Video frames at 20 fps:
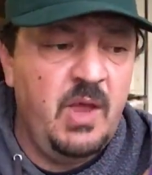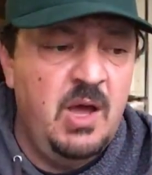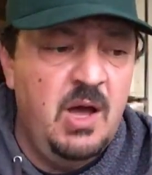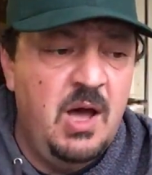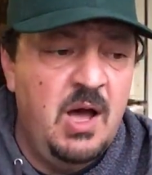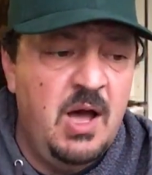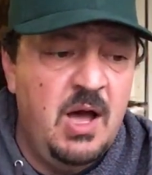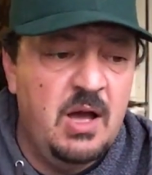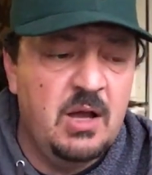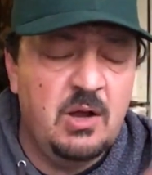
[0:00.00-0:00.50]

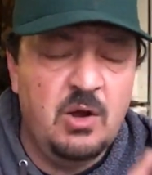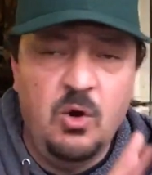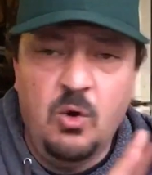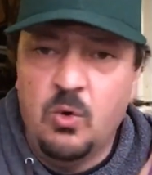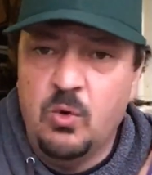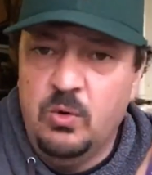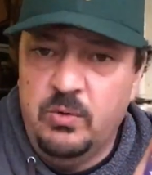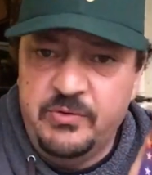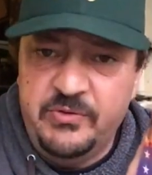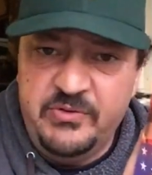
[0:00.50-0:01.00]
Uh,
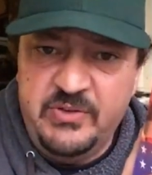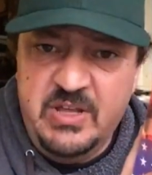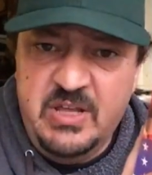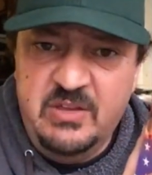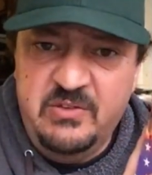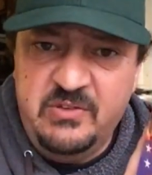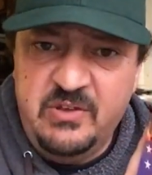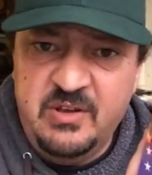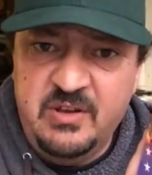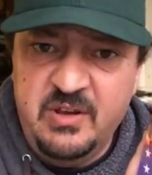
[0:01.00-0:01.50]
Coral
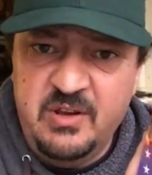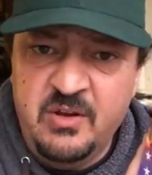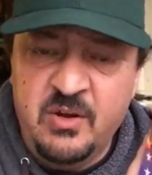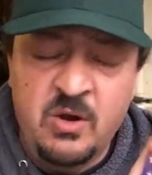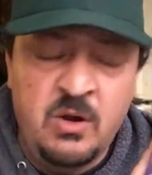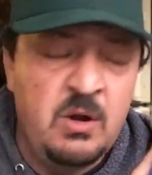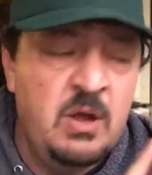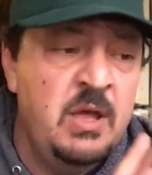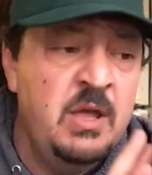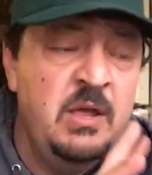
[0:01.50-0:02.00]
Sea's in
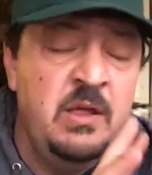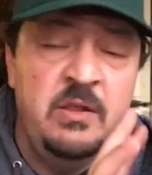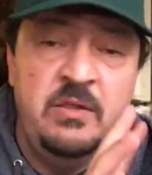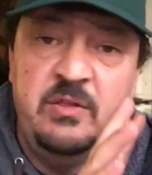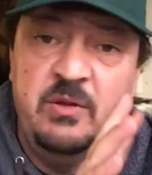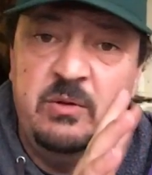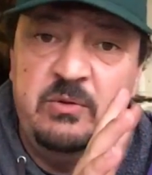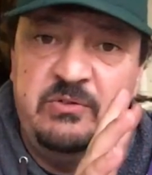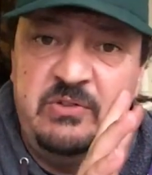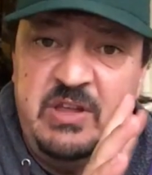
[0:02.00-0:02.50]
here.
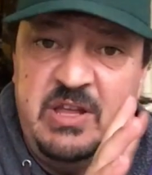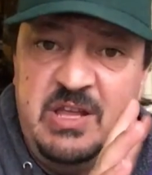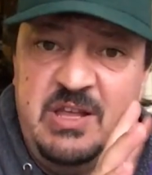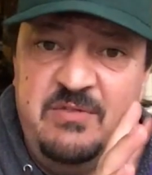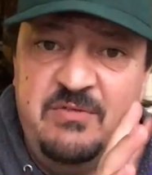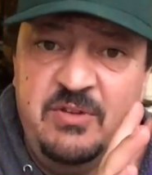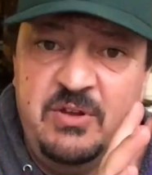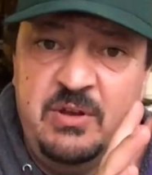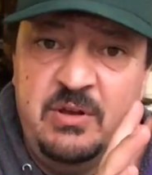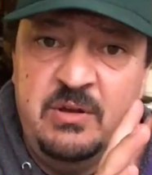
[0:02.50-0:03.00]
There's
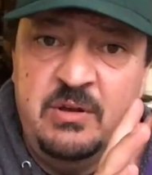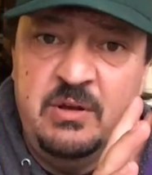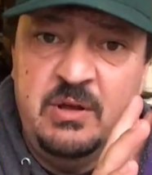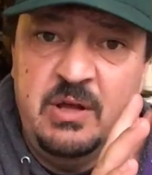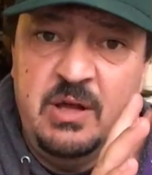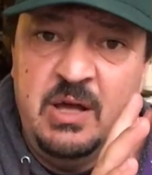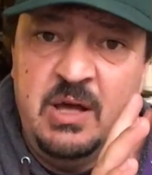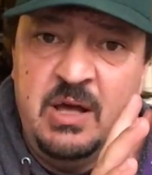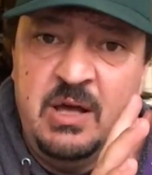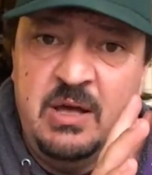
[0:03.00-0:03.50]
even
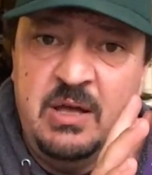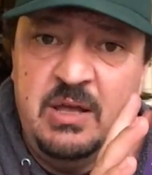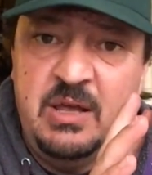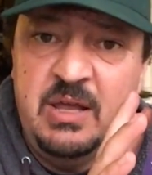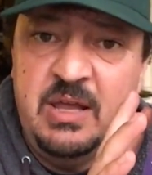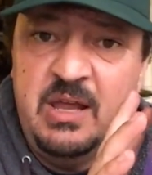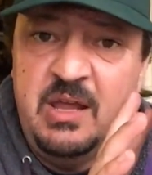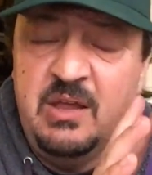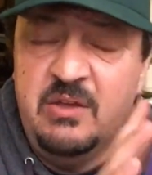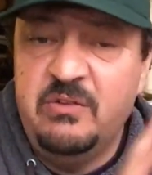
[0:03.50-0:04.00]
uh,
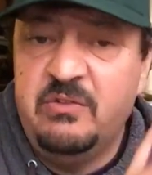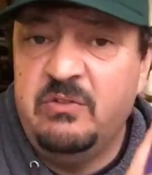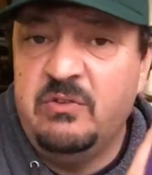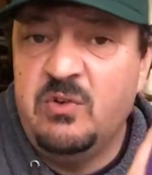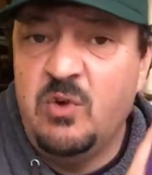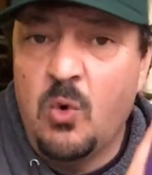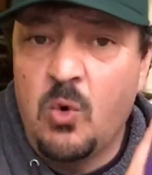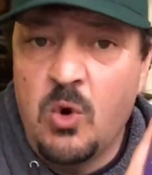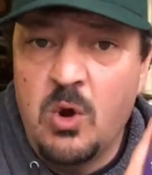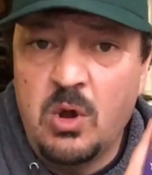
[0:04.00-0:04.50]
a
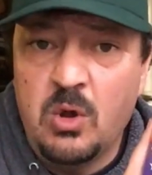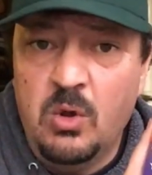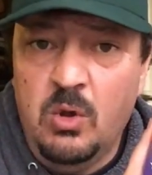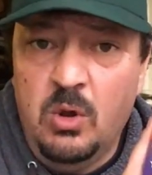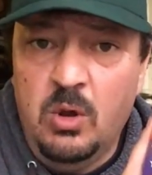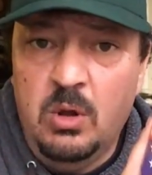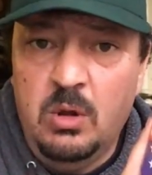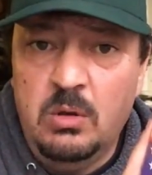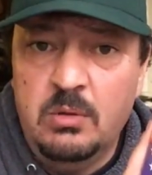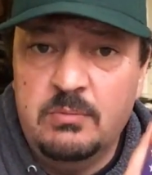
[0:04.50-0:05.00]

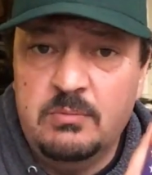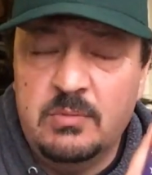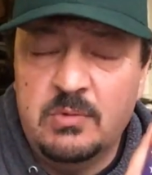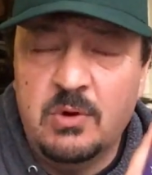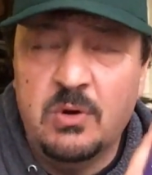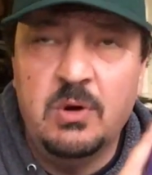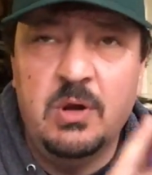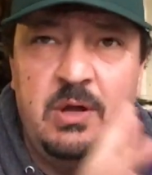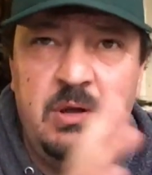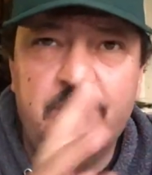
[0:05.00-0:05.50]
historical
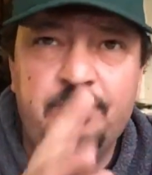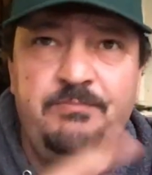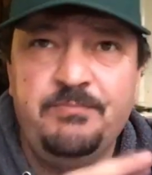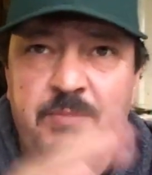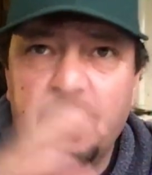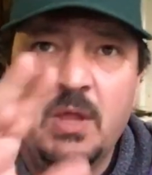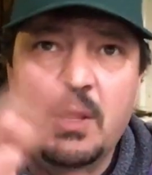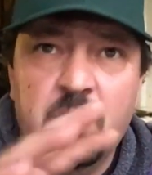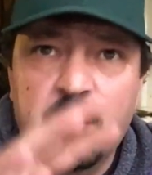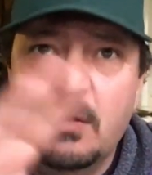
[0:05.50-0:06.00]
or a
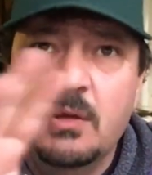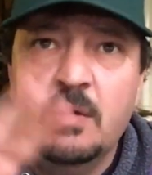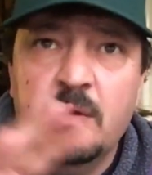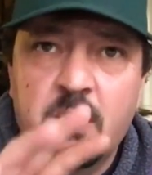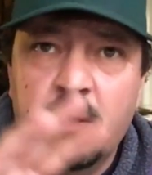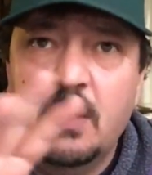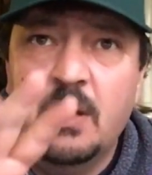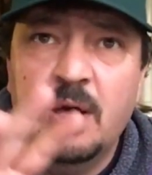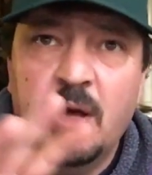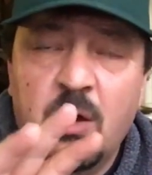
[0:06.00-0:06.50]

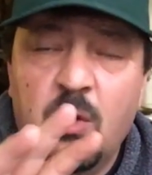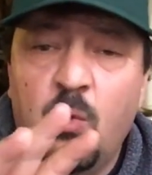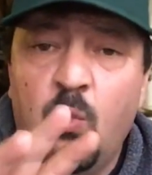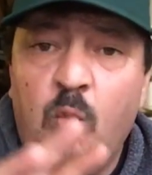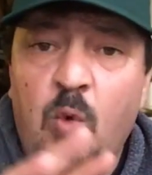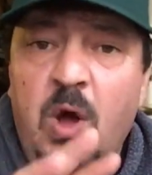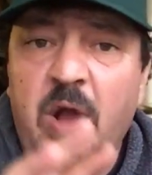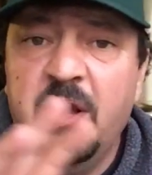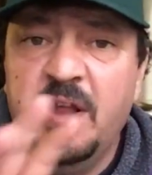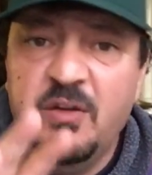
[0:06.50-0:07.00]
uh,
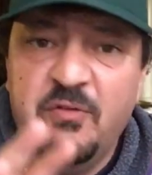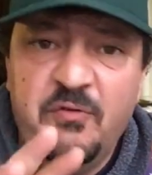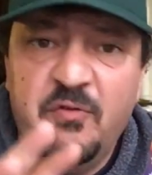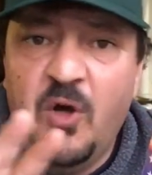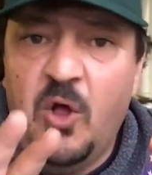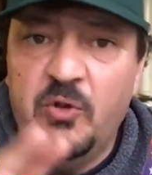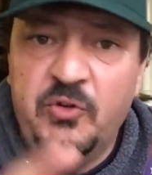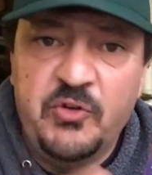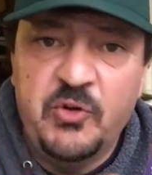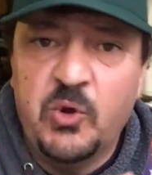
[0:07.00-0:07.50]
what
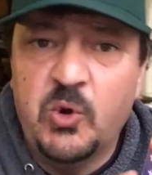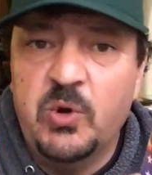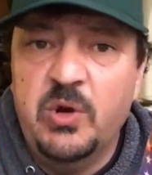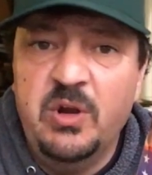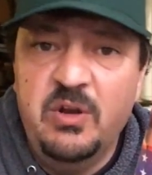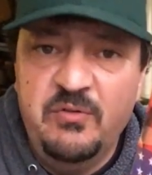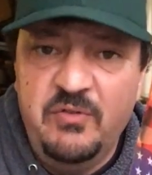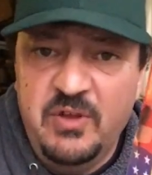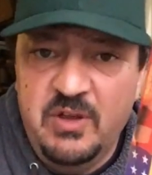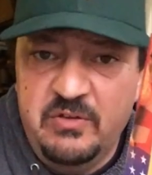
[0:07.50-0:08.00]
if
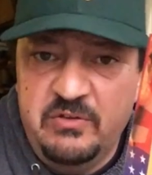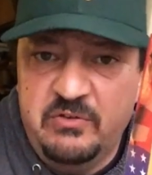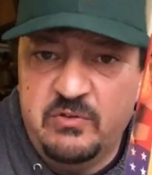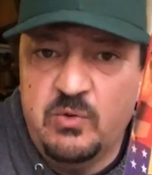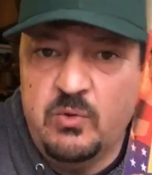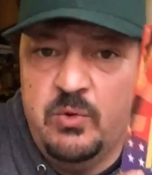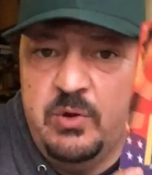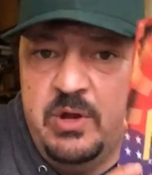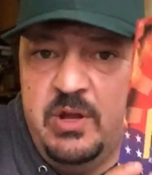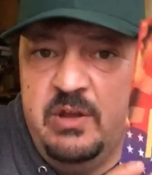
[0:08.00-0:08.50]
alternative
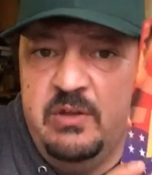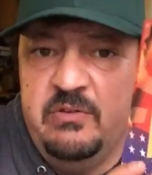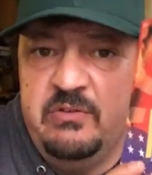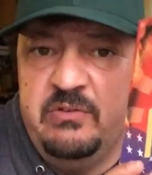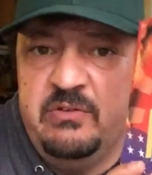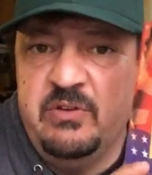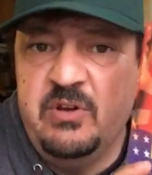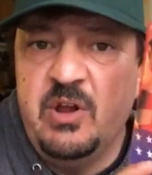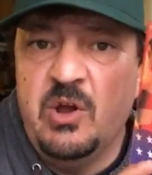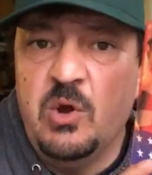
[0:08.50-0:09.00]
history
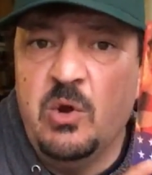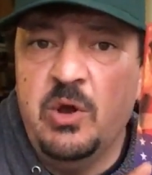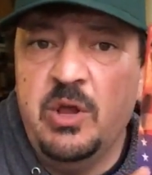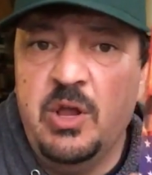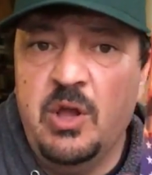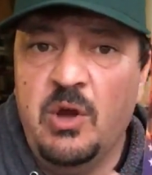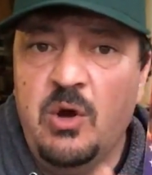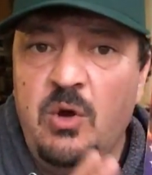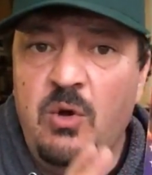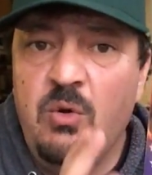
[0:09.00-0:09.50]

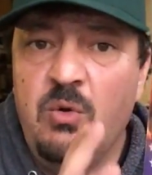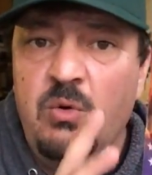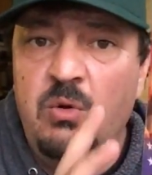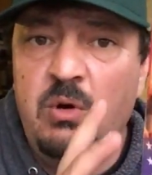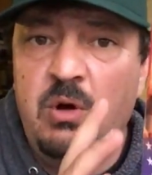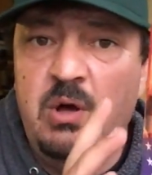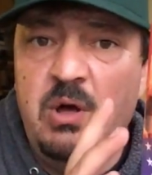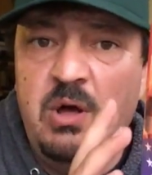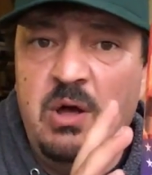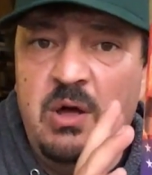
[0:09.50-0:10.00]
scenario
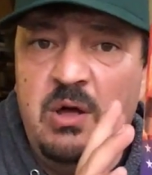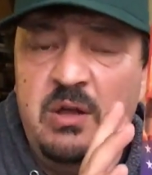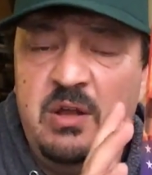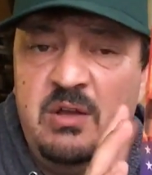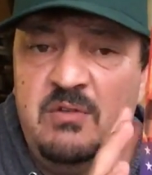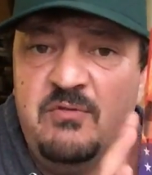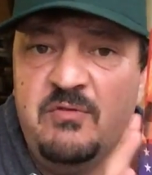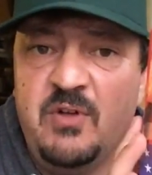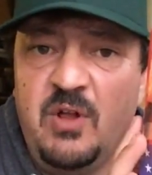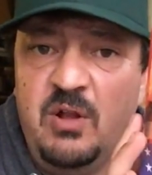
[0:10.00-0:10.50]
uh,
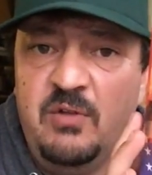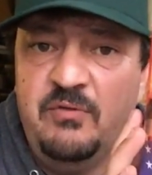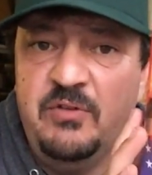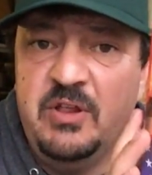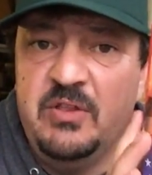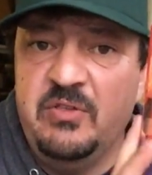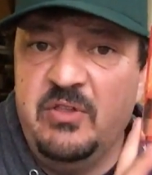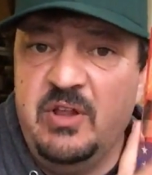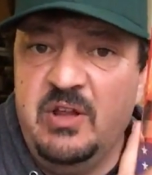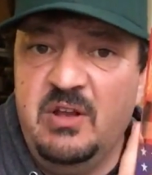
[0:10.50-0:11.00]

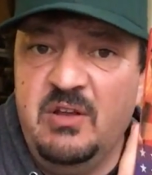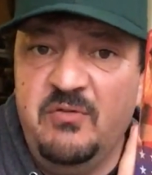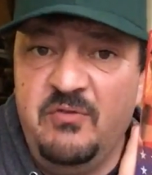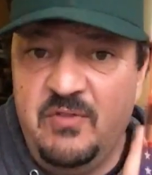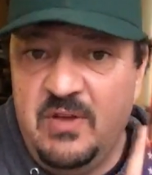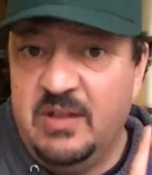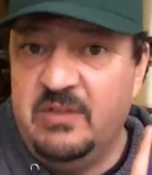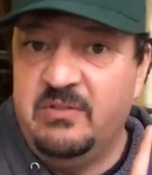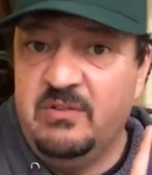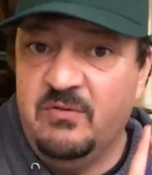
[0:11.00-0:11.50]
involving the
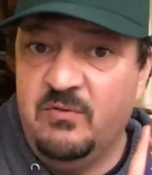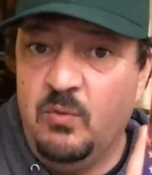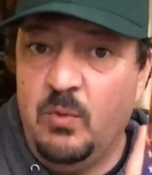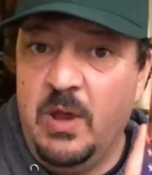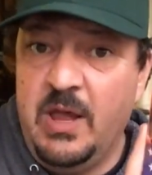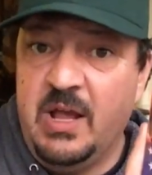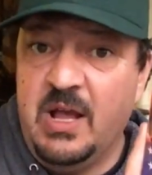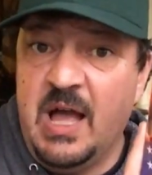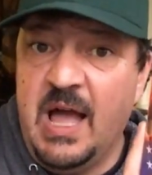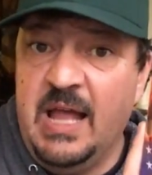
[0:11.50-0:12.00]
defense of
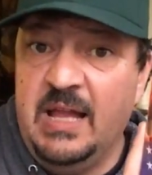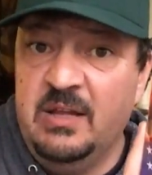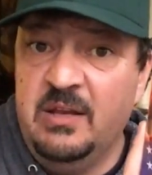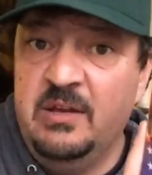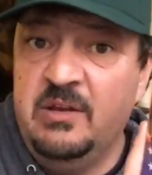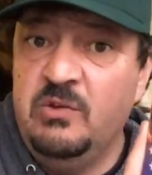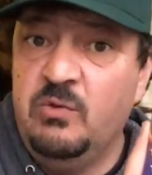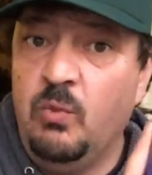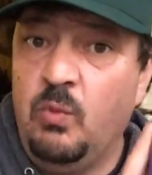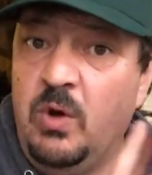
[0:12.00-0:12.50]
Wake
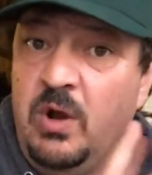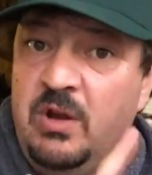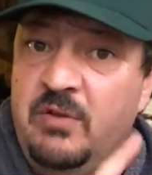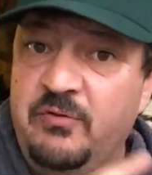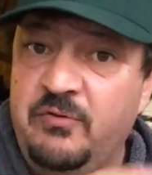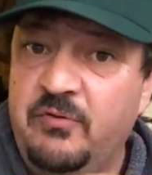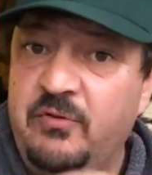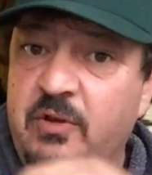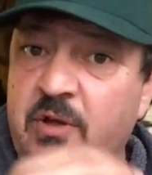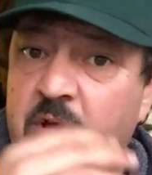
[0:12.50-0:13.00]
Island? What
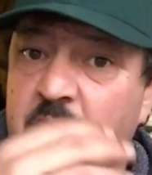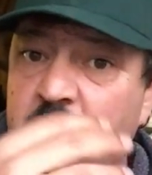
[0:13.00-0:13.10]
if